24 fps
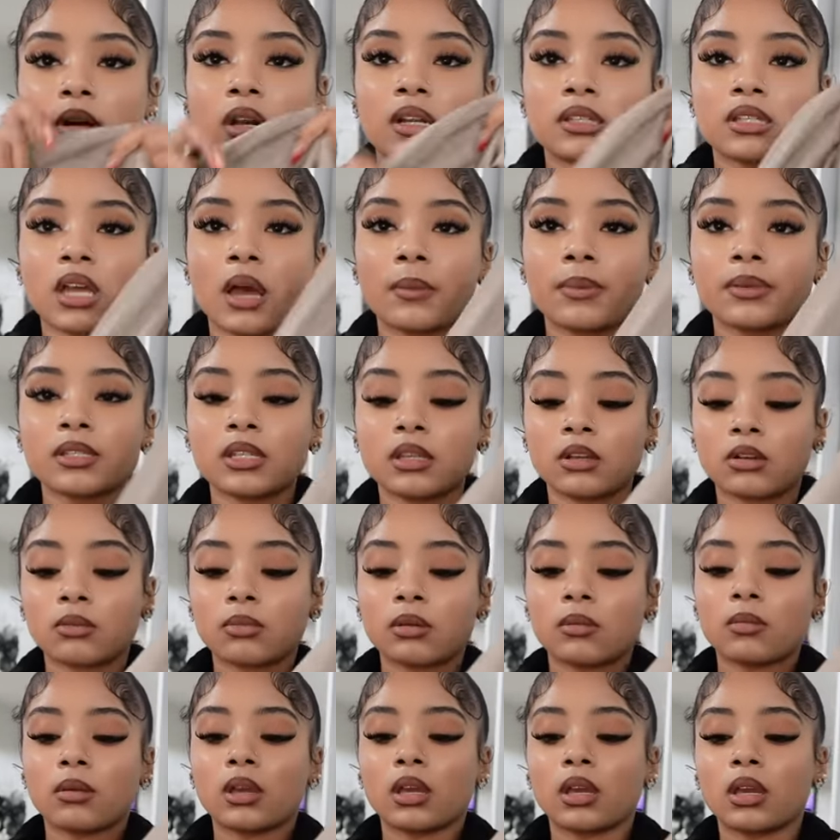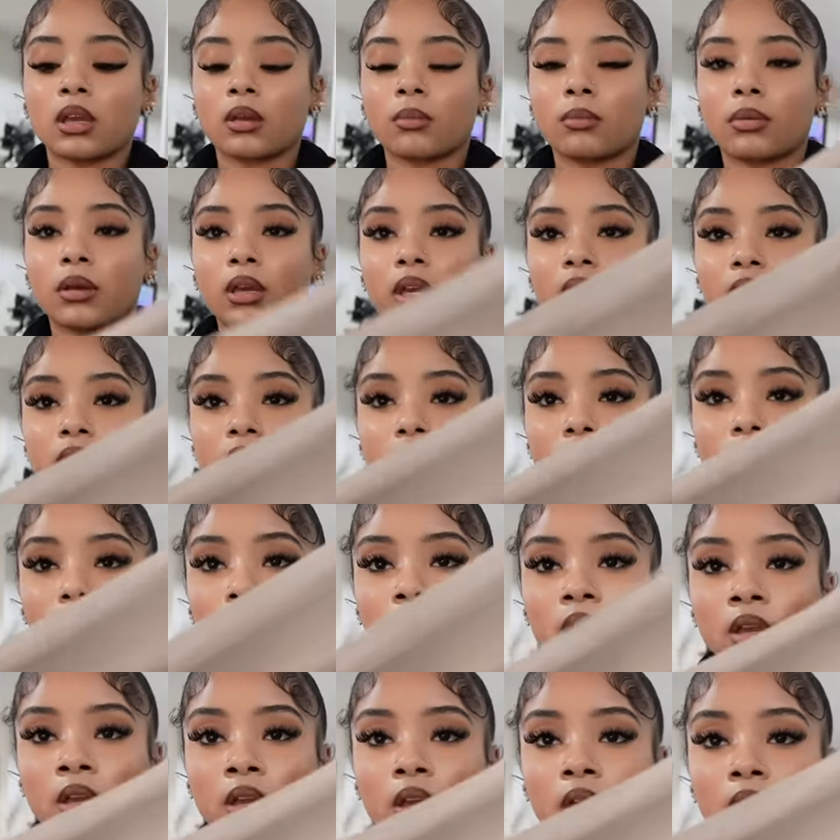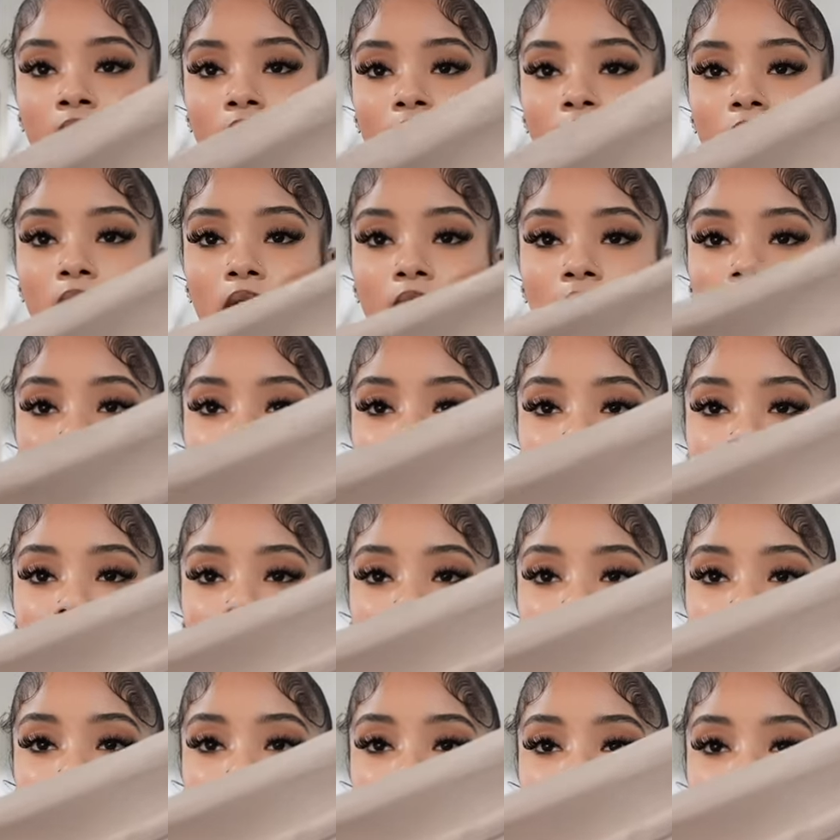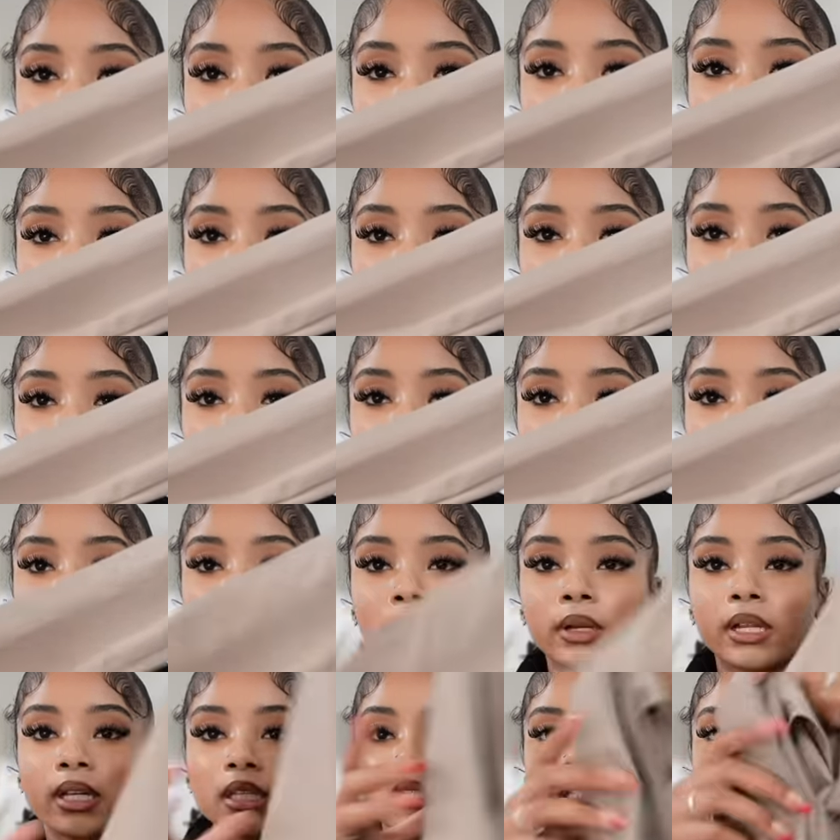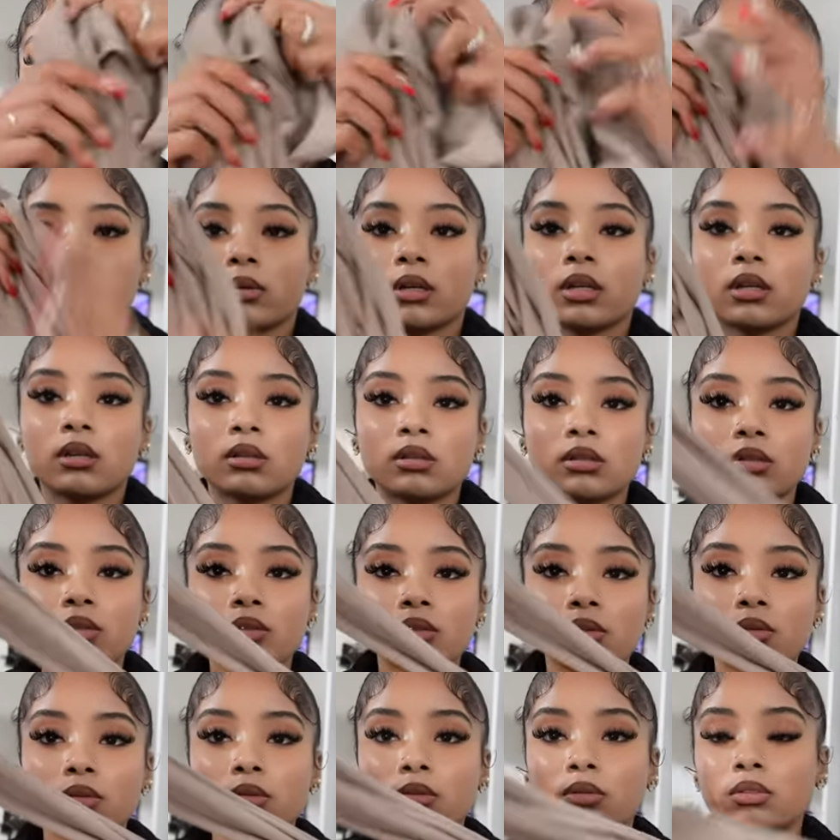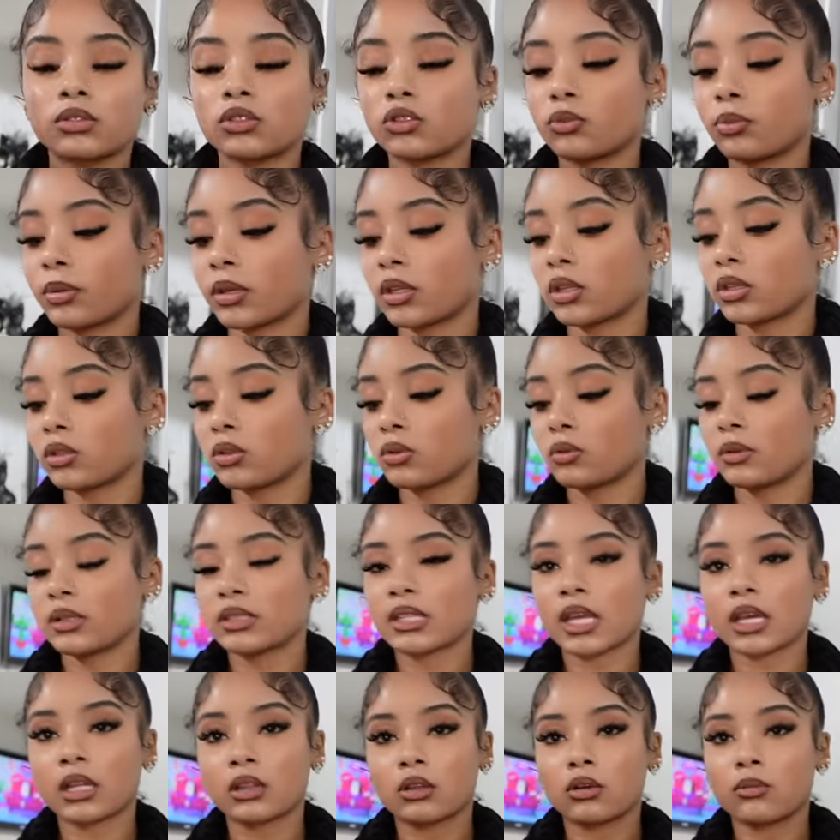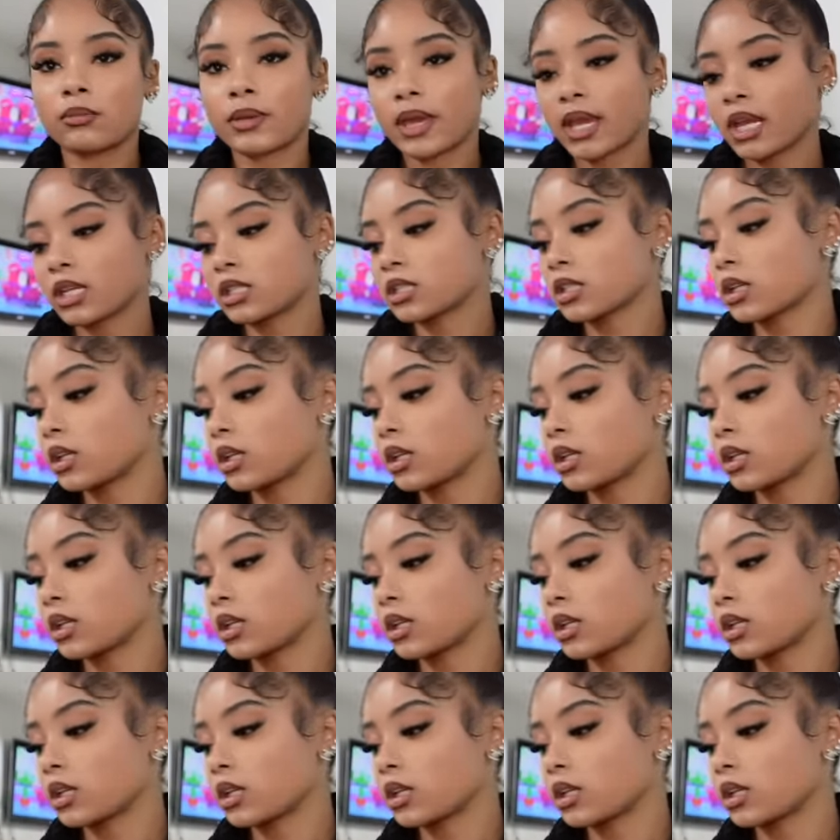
The top is a little bit big but it's okay and it's like split at the wrist as well too super cute it's like a little beige